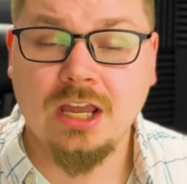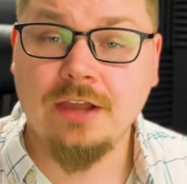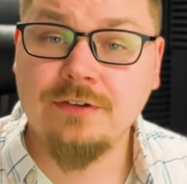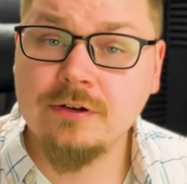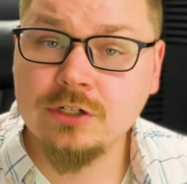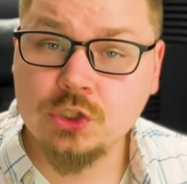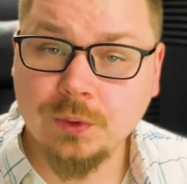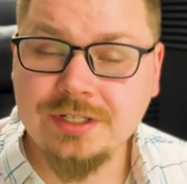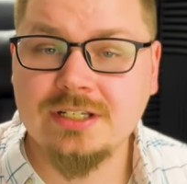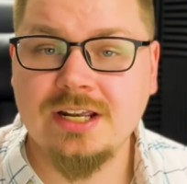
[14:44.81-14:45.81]
If you
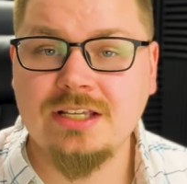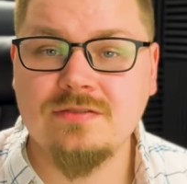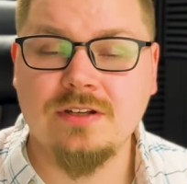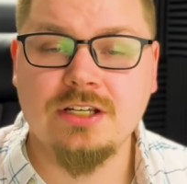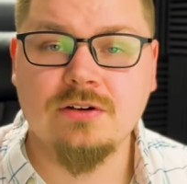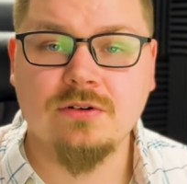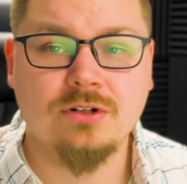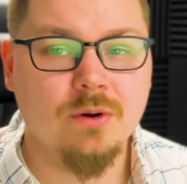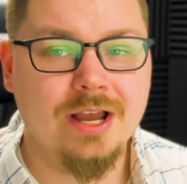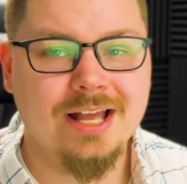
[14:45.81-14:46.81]
enjoyed today's video,
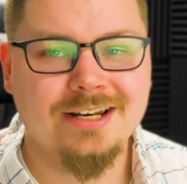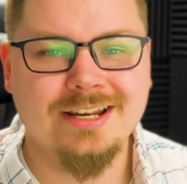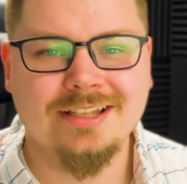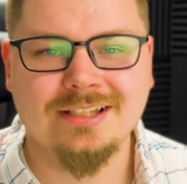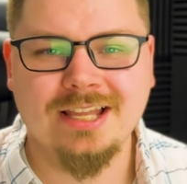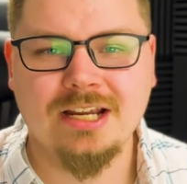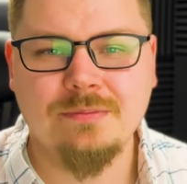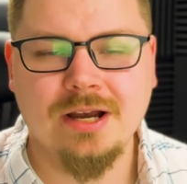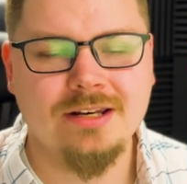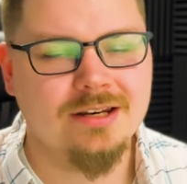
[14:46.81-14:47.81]
go ahead and hit the
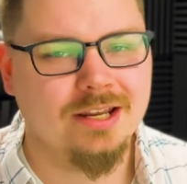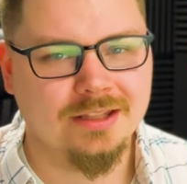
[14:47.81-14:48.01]
like button,